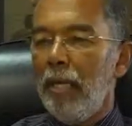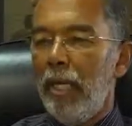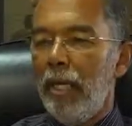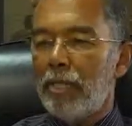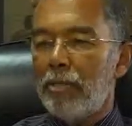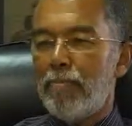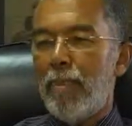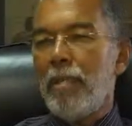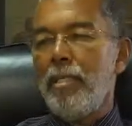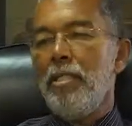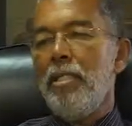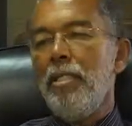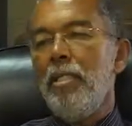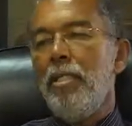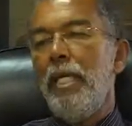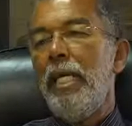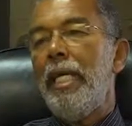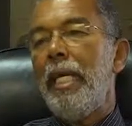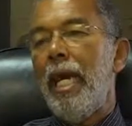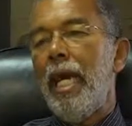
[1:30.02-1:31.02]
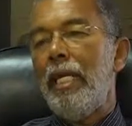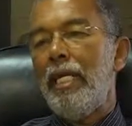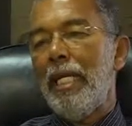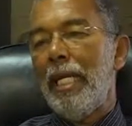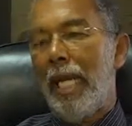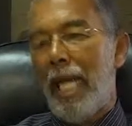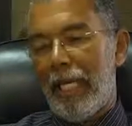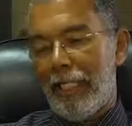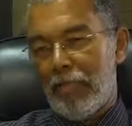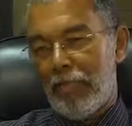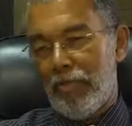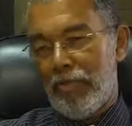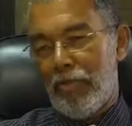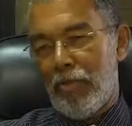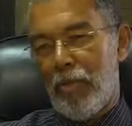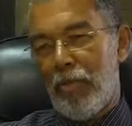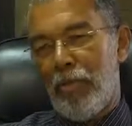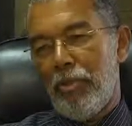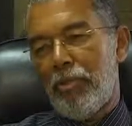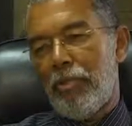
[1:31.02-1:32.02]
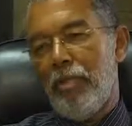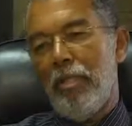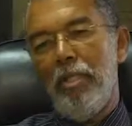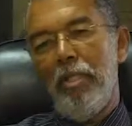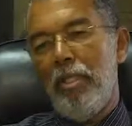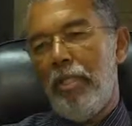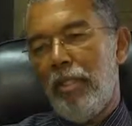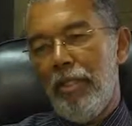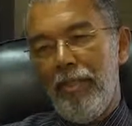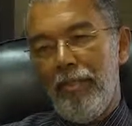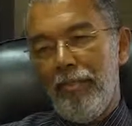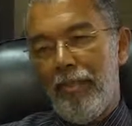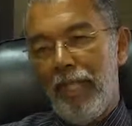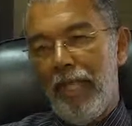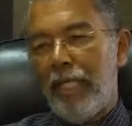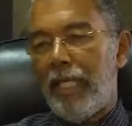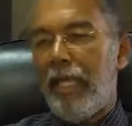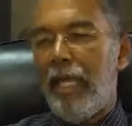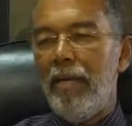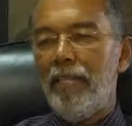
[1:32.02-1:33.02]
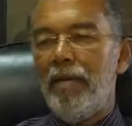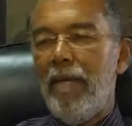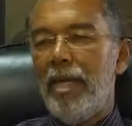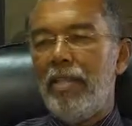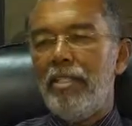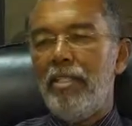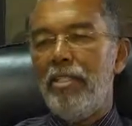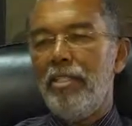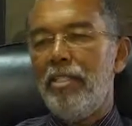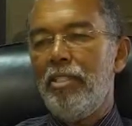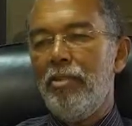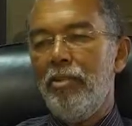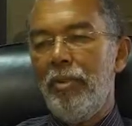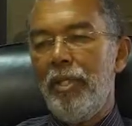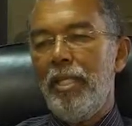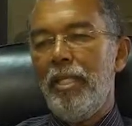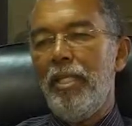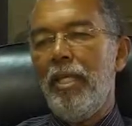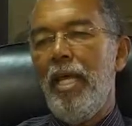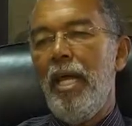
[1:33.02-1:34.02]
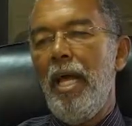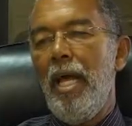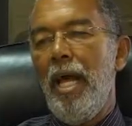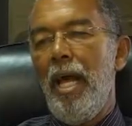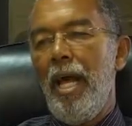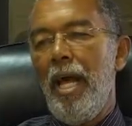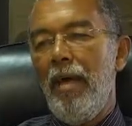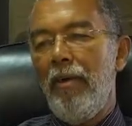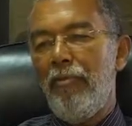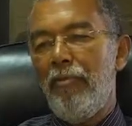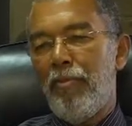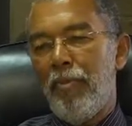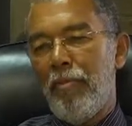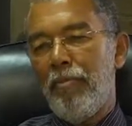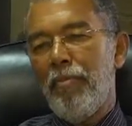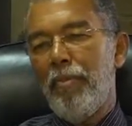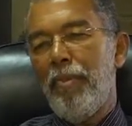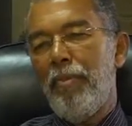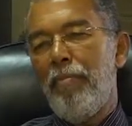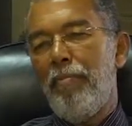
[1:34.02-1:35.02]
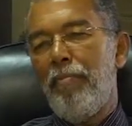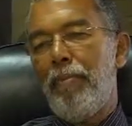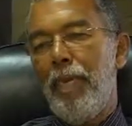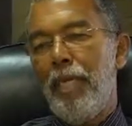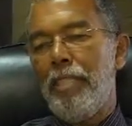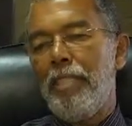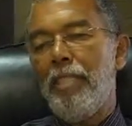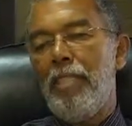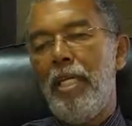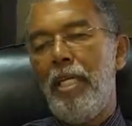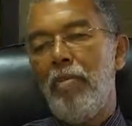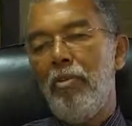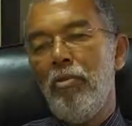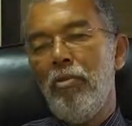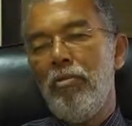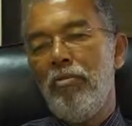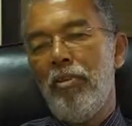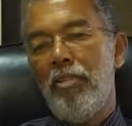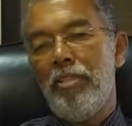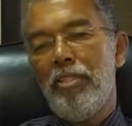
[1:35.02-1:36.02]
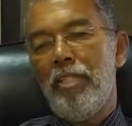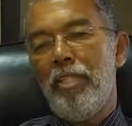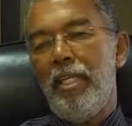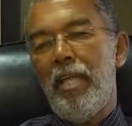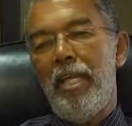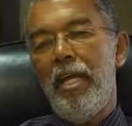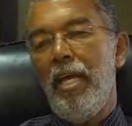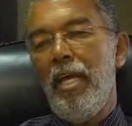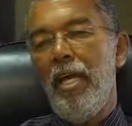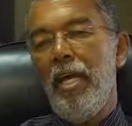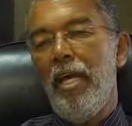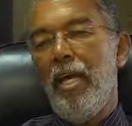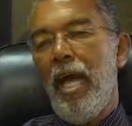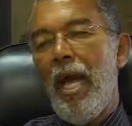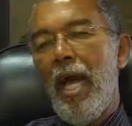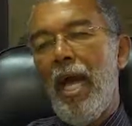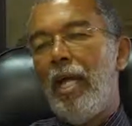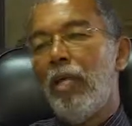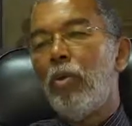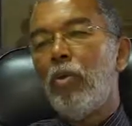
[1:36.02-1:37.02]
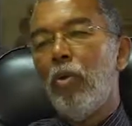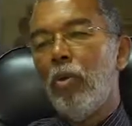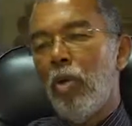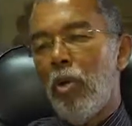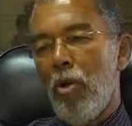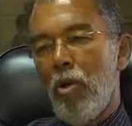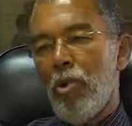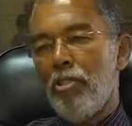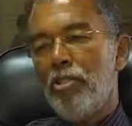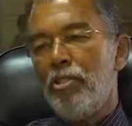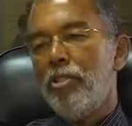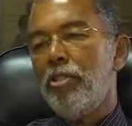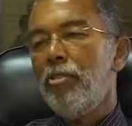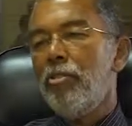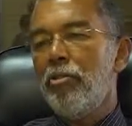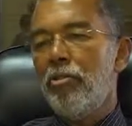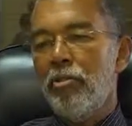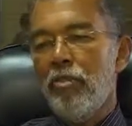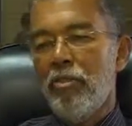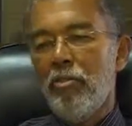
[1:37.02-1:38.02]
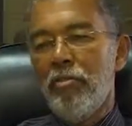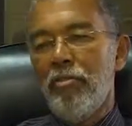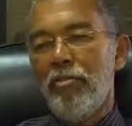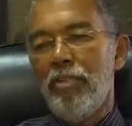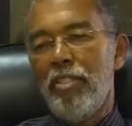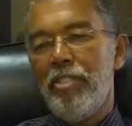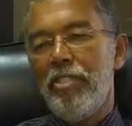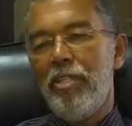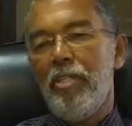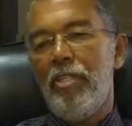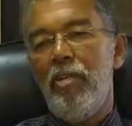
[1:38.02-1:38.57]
especially an elective course, they can have access to it from the Penn State University at no loss to the University